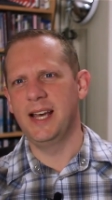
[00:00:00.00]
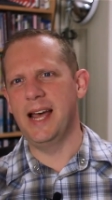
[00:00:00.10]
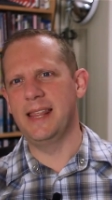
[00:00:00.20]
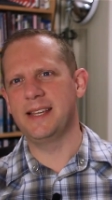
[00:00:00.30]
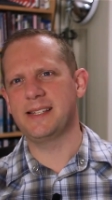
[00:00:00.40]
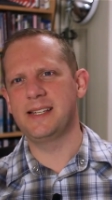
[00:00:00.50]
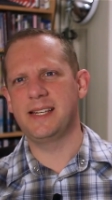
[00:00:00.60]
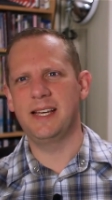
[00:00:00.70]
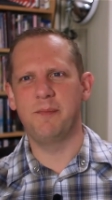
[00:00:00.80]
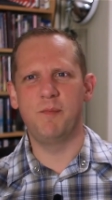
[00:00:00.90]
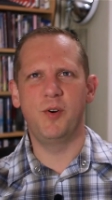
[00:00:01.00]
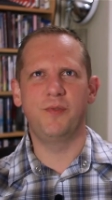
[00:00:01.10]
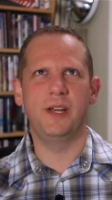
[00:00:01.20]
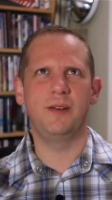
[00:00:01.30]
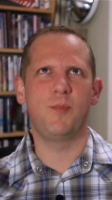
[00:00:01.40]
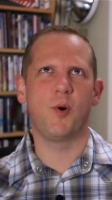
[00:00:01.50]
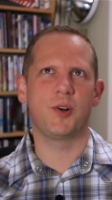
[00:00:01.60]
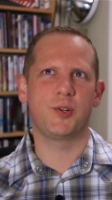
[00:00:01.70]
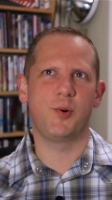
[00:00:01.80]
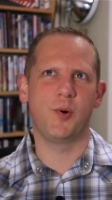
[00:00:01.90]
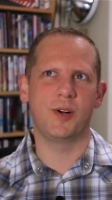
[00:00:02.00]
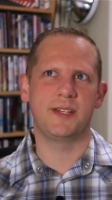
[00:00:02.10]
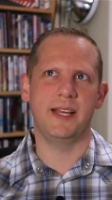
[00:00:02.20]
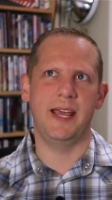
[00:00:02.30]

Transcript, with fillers: and this is him moving more towards